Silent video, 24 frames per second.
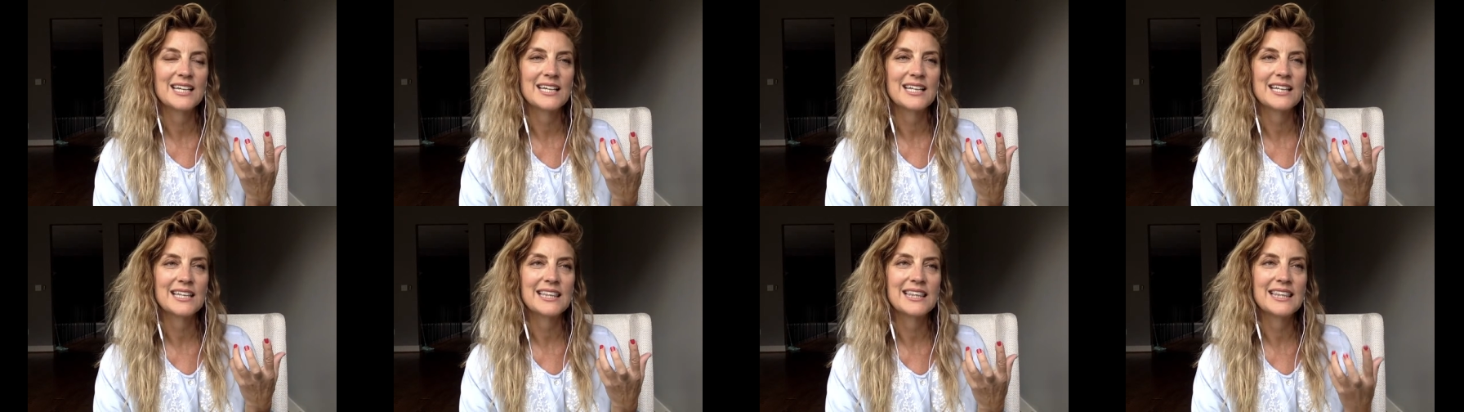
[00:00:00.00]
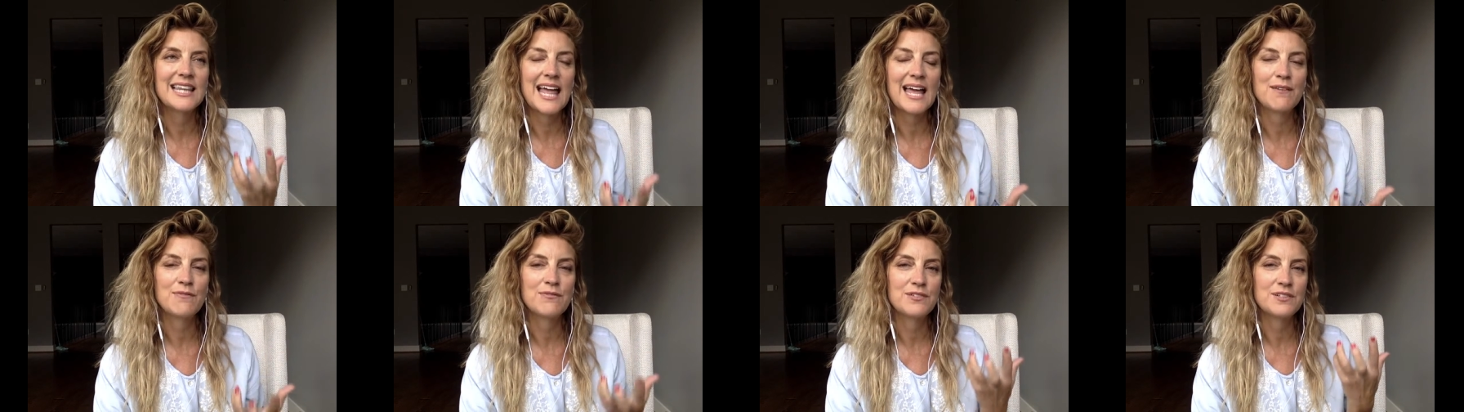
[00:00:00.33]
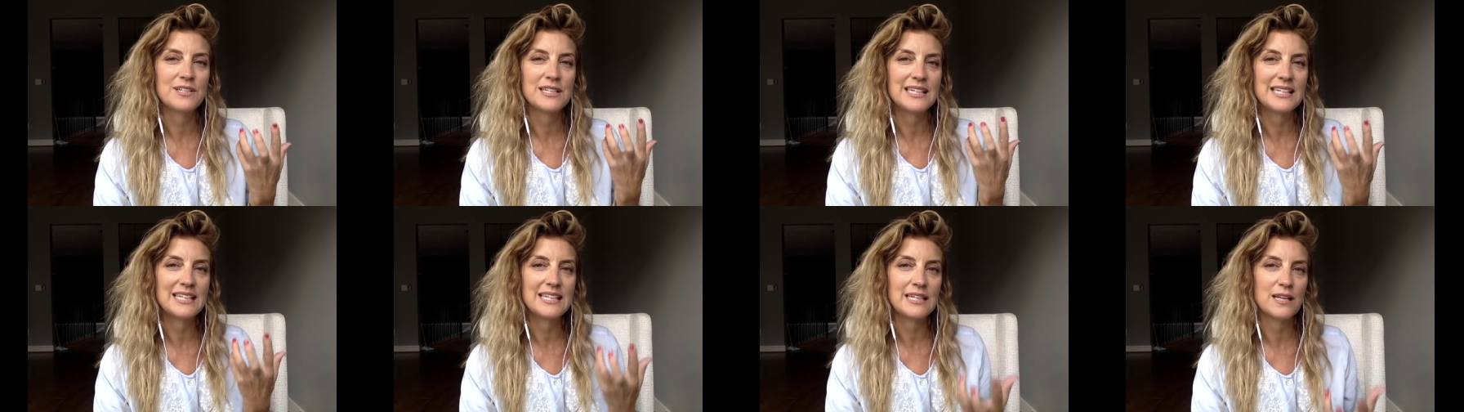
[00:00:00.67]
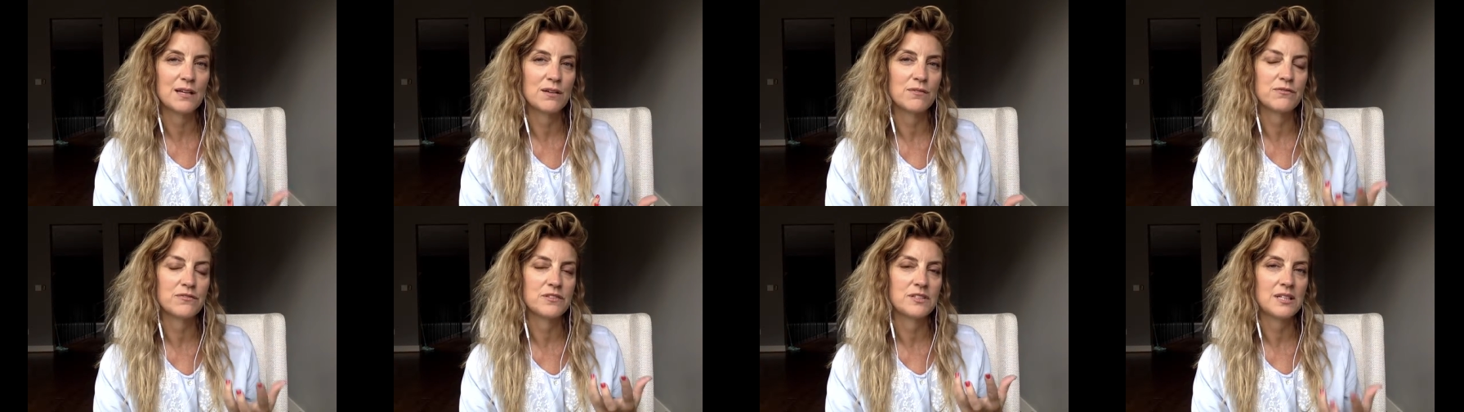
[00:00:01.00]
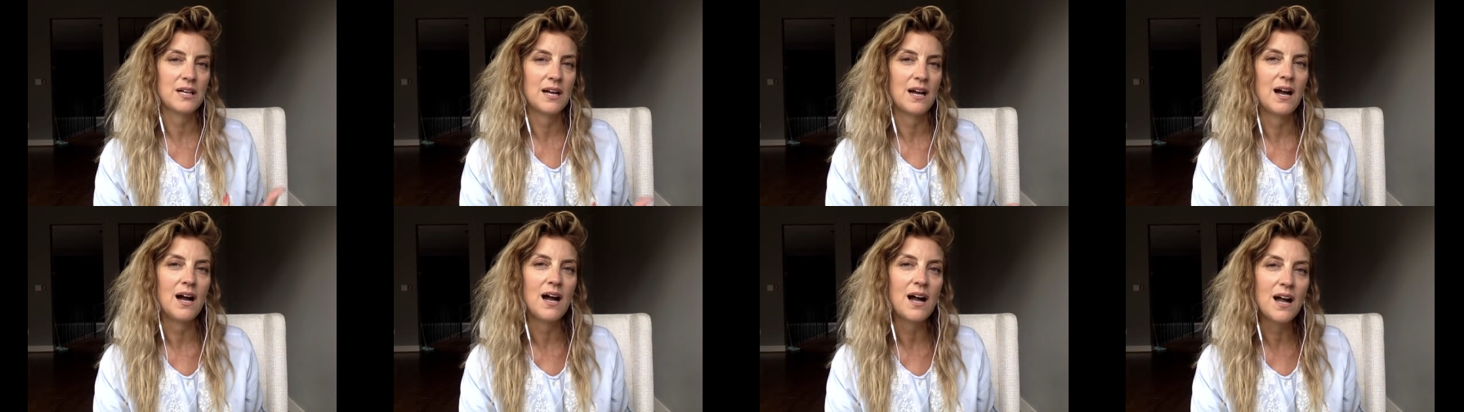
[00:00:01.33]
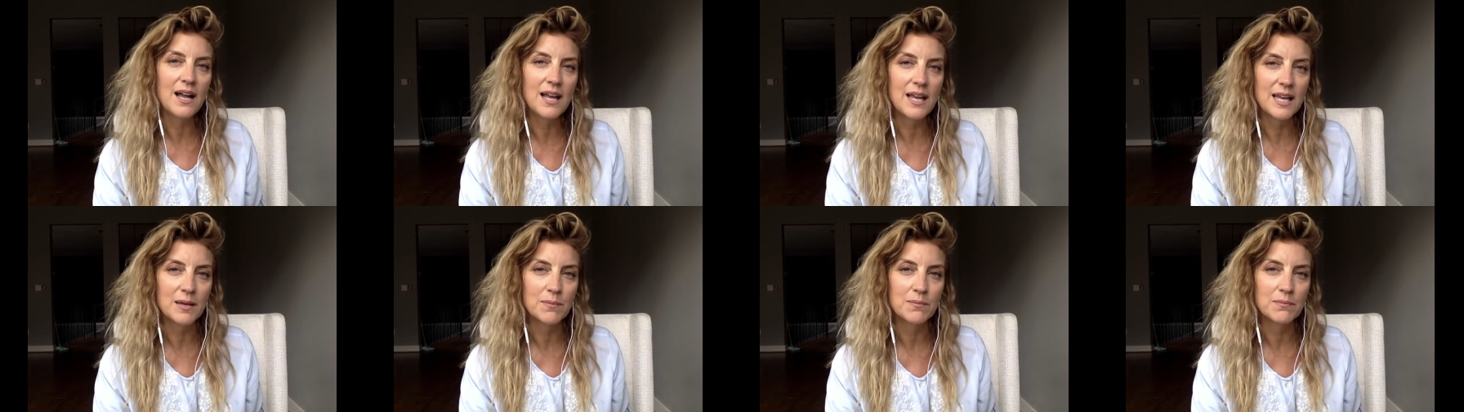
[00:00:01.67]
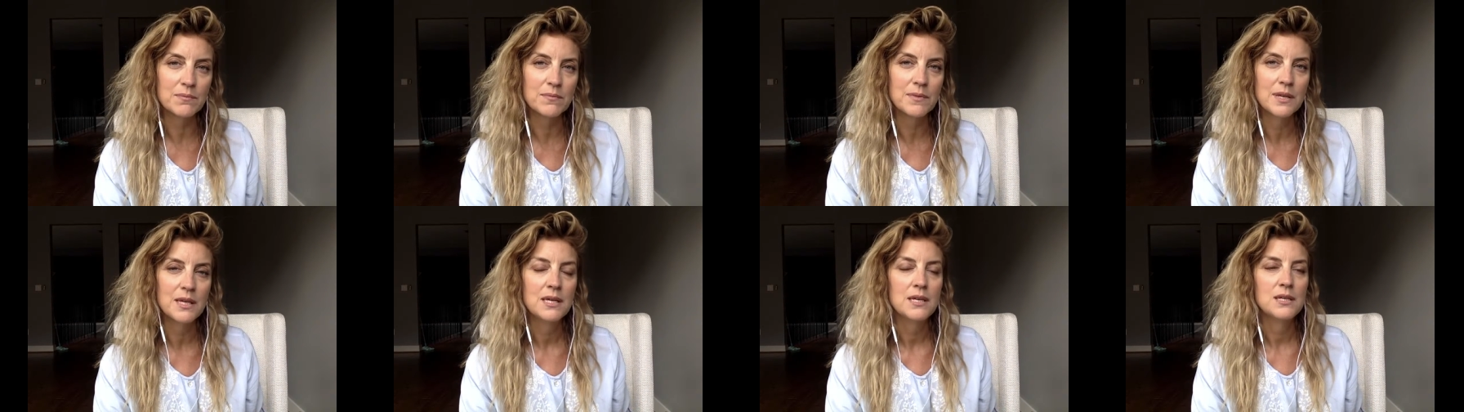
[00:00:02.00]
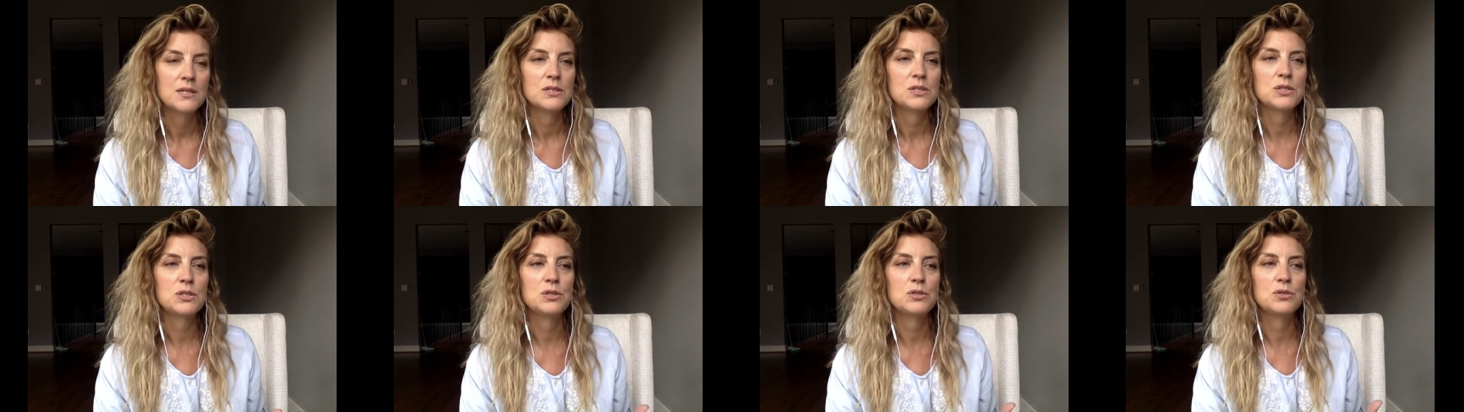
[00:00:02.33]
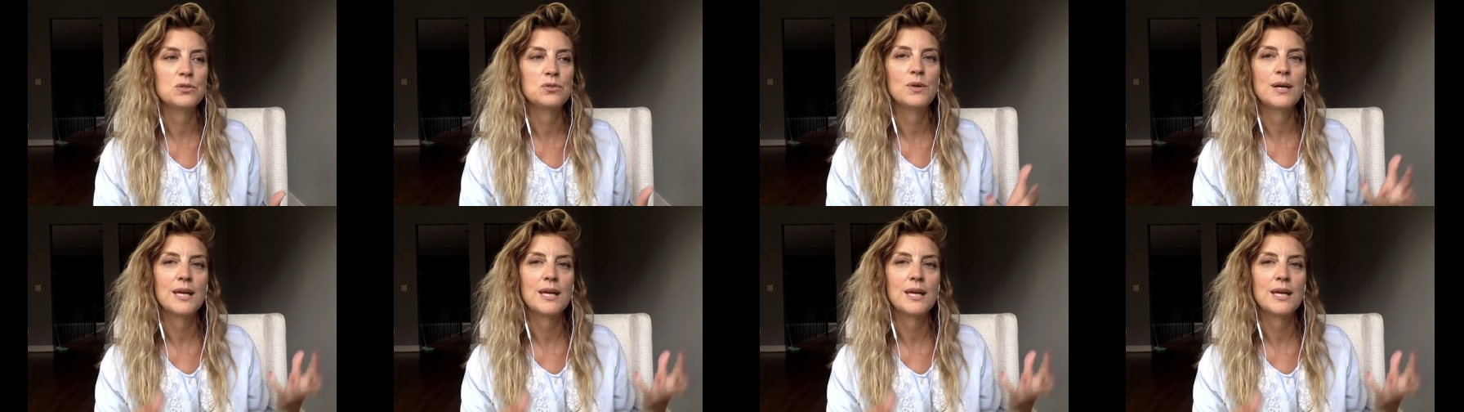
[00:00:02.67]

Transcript: left enough time to